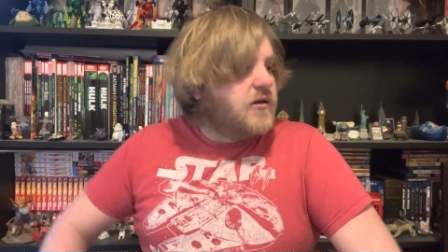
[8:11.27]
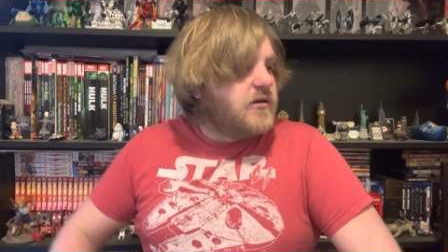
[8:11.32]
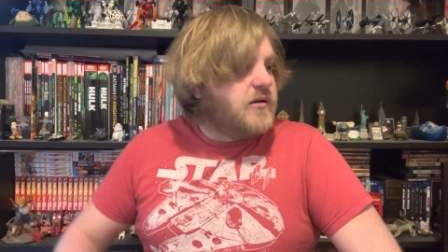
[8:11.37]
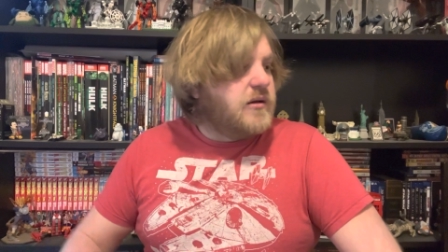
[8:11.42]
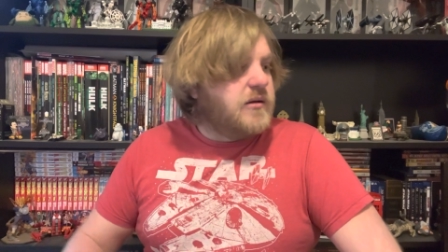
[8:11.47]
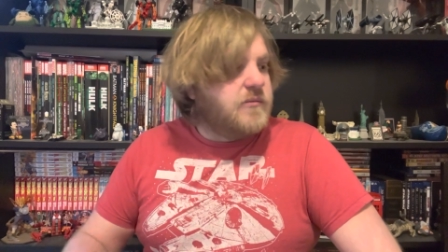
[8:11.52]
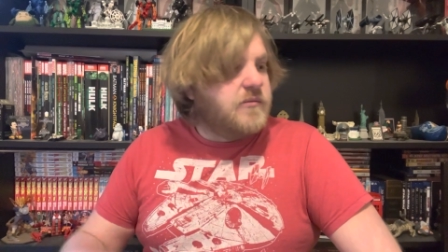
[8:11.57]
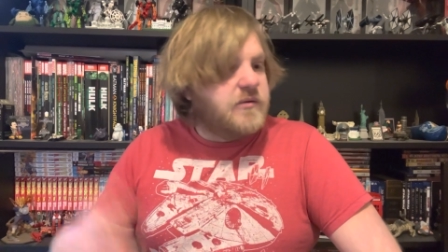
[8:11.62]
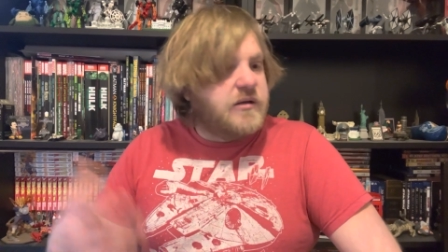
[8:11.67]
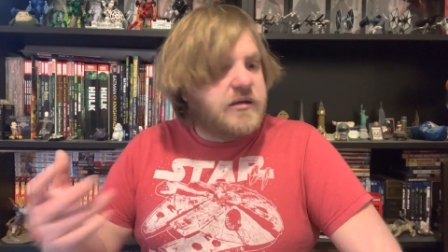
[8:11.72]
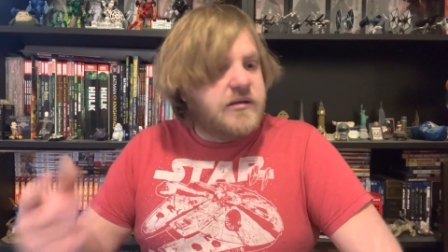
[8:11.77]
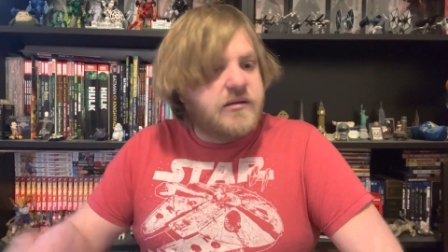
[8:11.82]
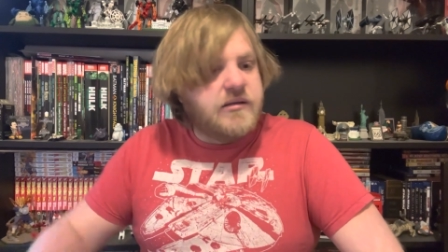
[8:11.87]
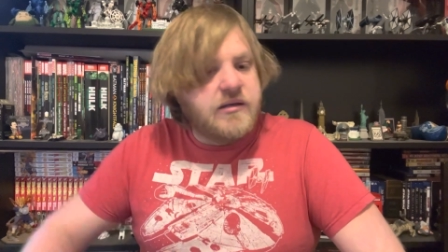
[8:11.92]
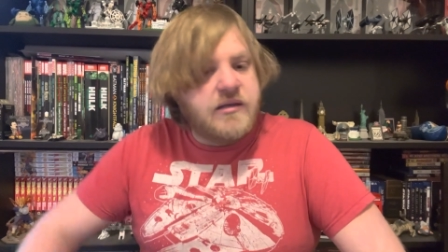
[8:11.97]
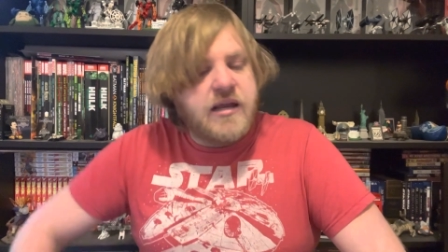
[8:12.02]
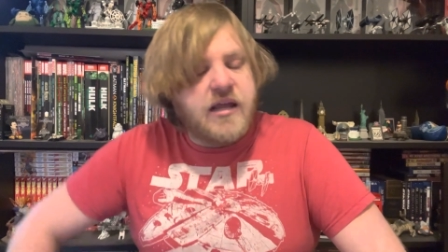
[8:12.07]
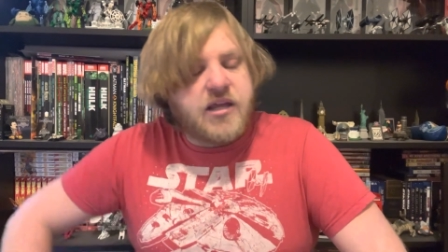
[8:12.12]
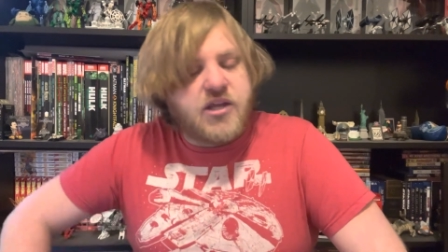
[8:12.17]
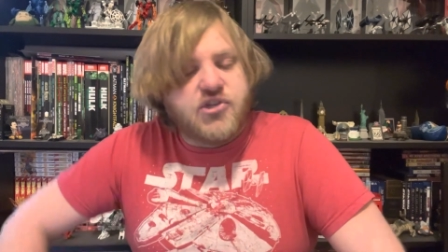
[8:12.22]

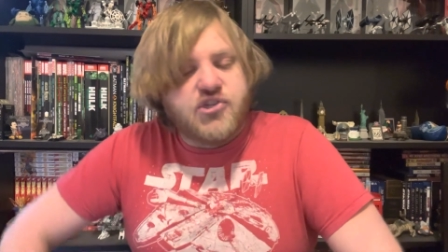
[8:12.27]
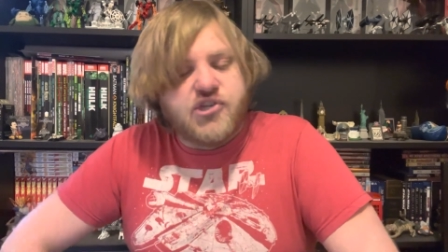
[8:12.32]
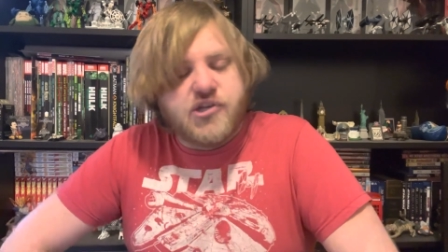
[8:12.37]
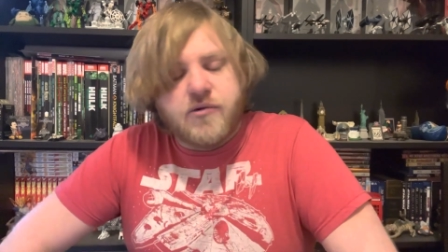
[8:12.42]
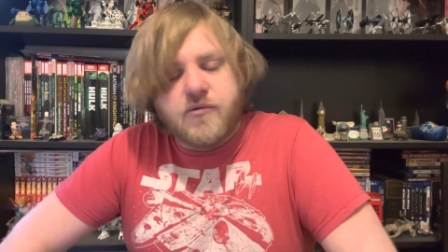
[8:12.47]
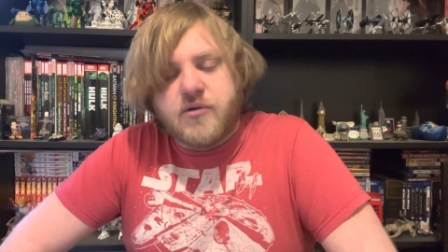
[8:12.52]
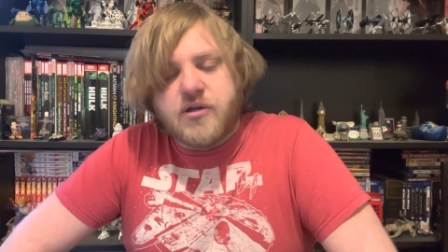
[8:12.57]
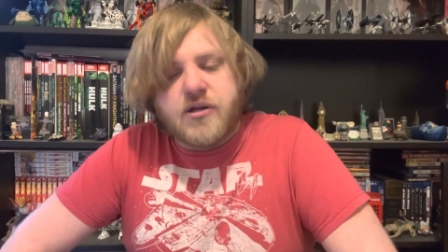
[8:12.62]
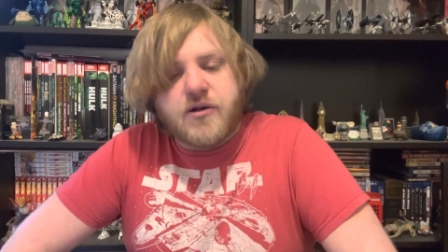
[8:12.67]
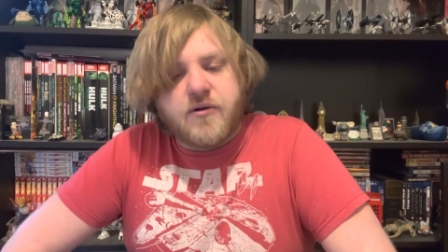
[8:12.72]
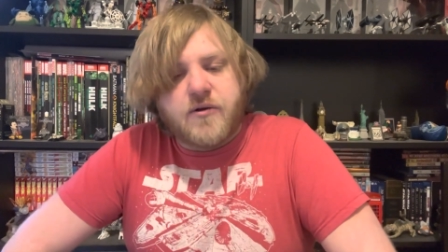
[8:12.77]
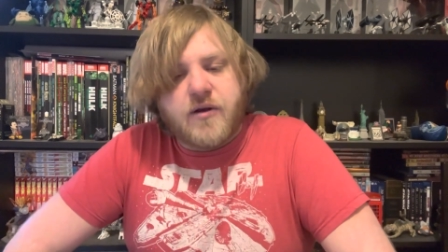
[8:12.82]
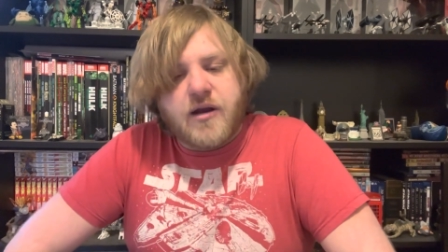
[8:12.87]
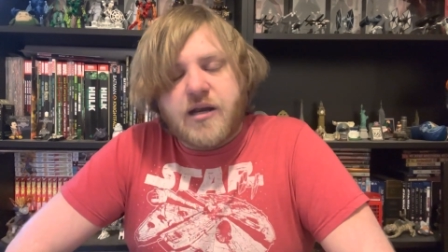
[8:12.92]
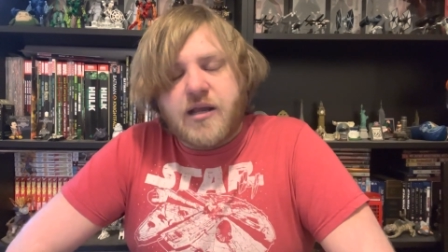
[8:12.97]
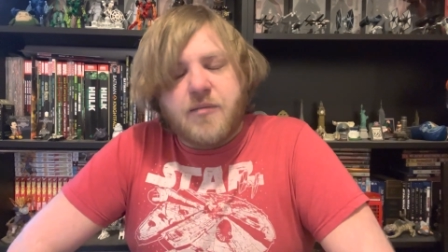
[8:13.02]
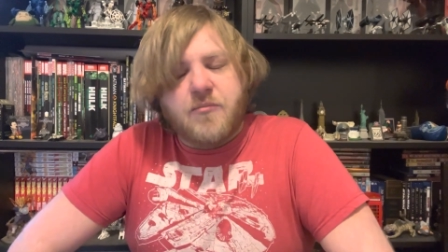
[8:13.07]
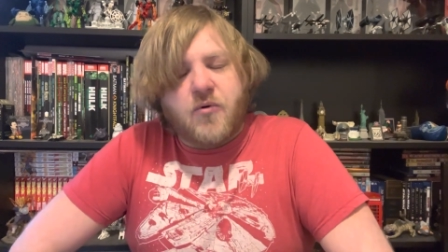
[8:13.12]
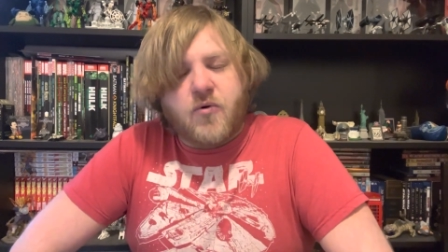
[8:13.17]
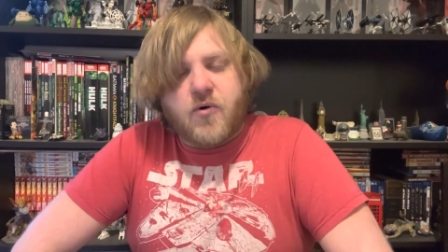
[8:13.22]
Nick Jr.
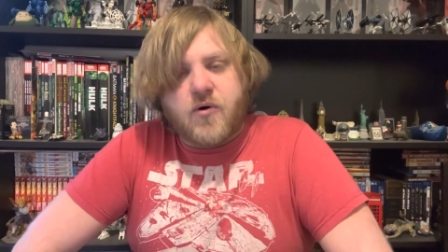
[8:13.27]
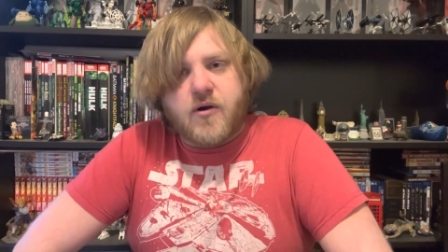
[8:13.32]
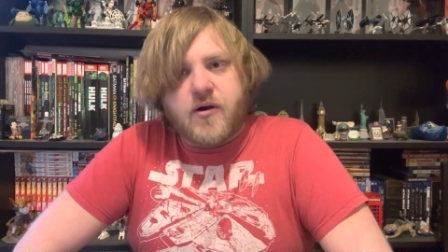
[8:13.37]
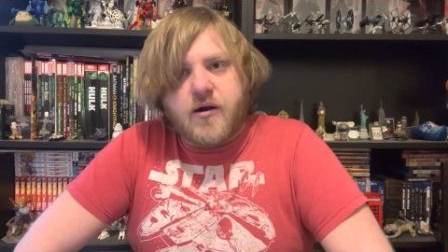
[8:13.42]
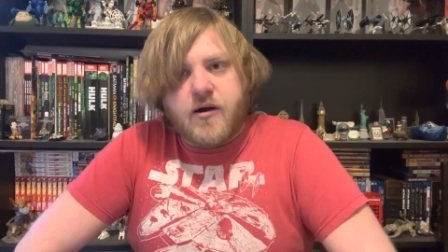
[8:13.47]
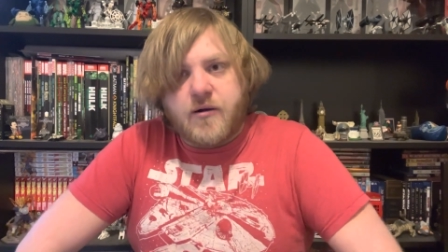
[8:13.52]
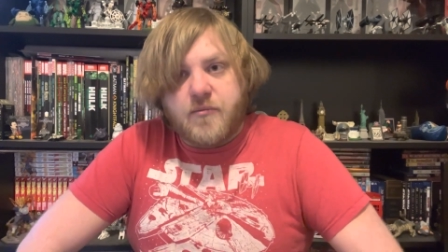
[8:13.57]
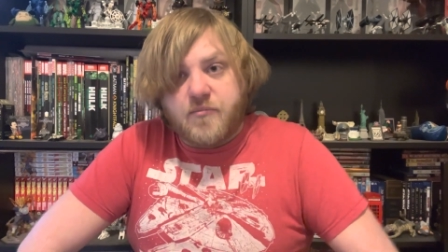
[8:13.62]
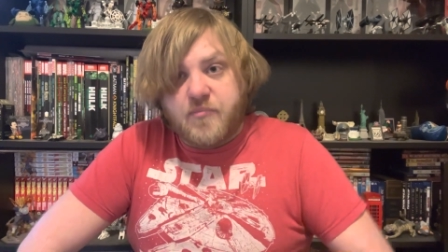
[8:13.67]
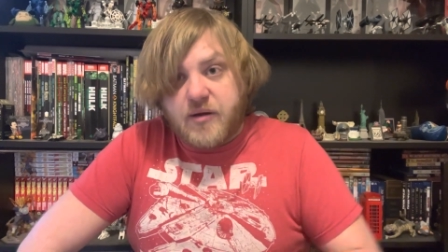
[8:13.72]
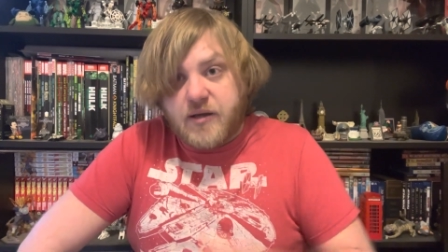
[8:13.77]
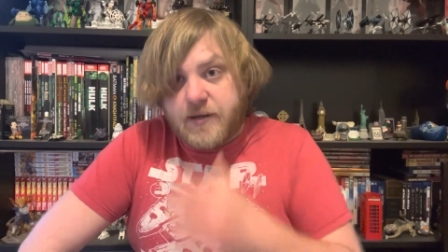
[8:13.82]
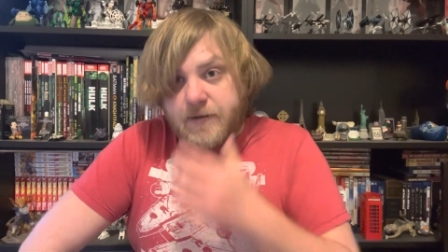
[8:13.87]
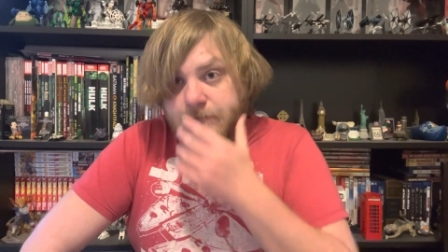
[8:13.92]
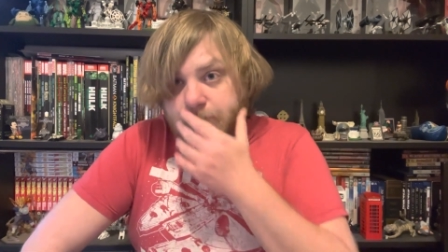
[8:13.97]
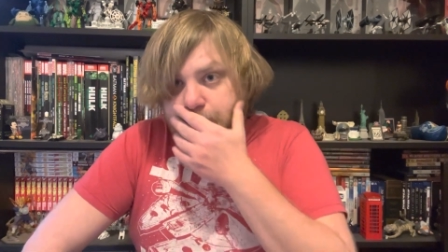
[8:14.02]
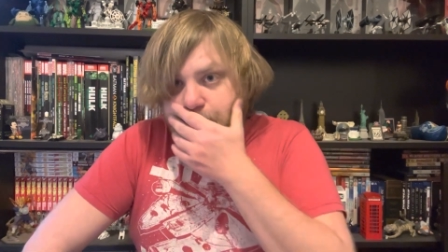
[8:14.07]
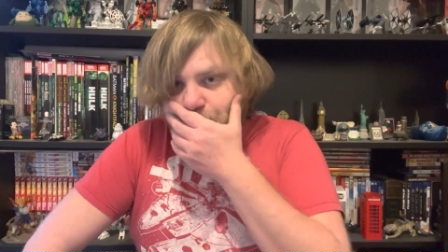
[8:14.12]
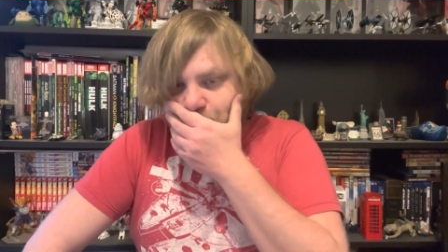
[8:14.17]
anymore, but